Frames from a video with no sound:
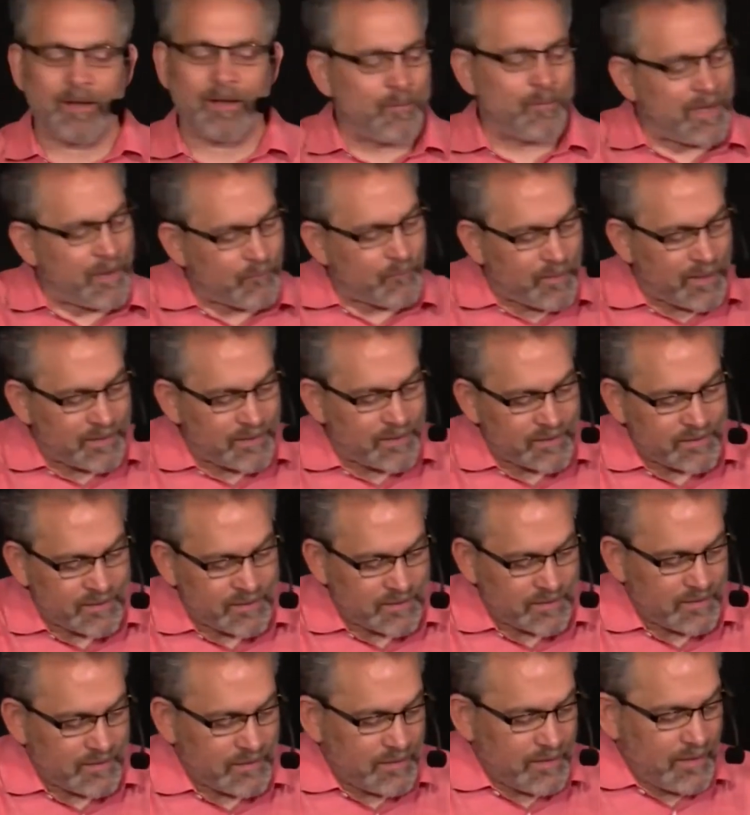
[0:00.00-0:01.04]
When I read
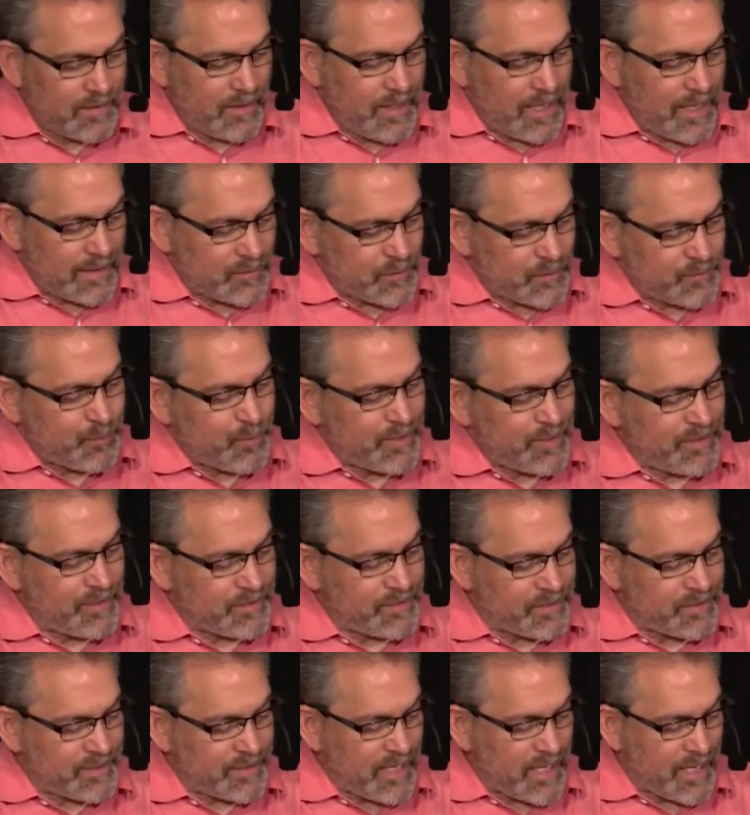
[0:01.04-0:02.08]
this, as I was putting
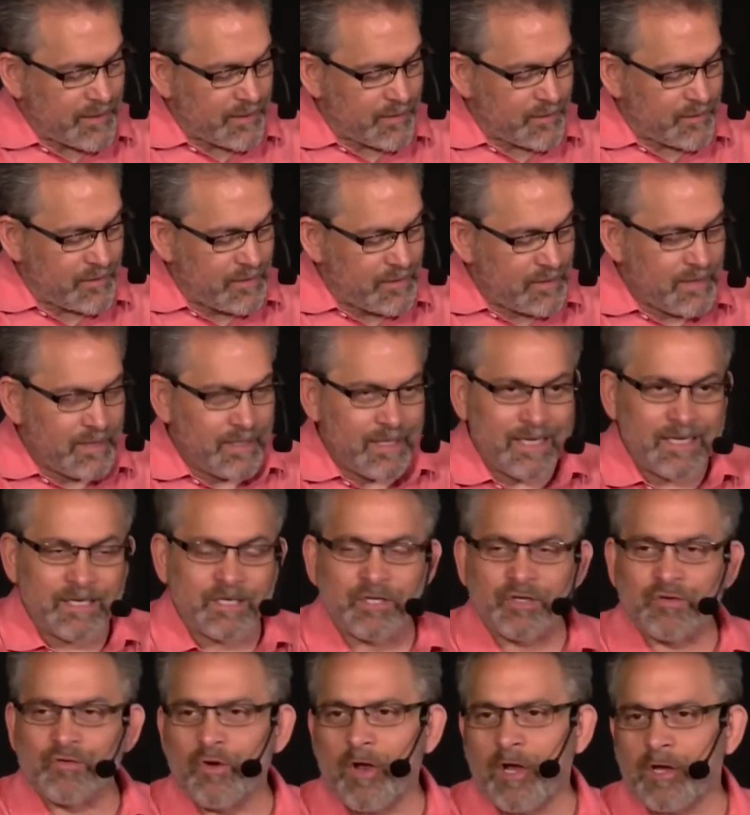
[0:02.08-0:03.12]
this together, it
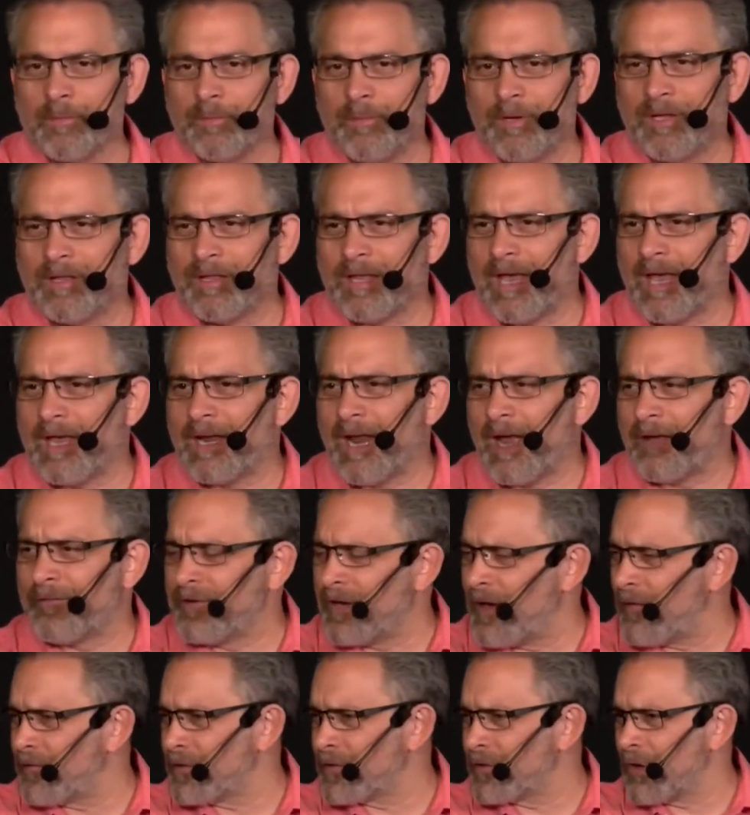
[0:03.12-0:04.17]
struck me that I've
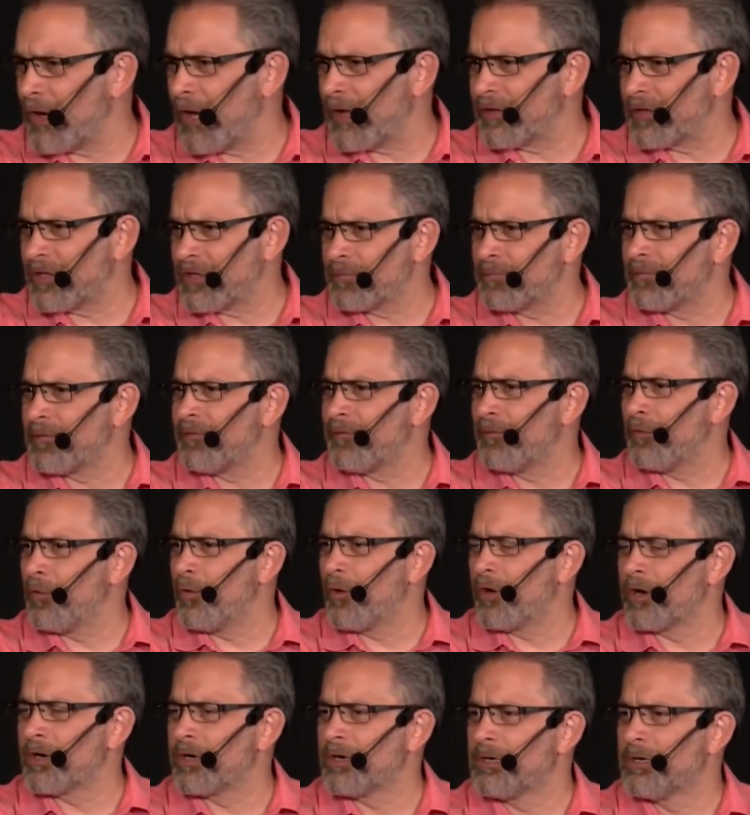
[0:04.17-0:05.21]
never taught this
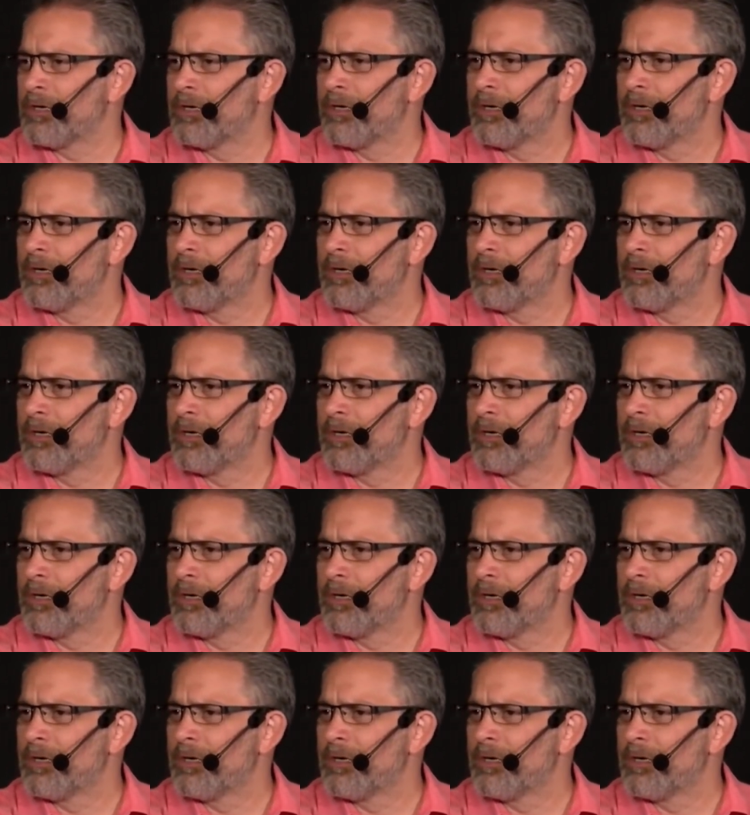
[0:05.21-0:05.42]
before,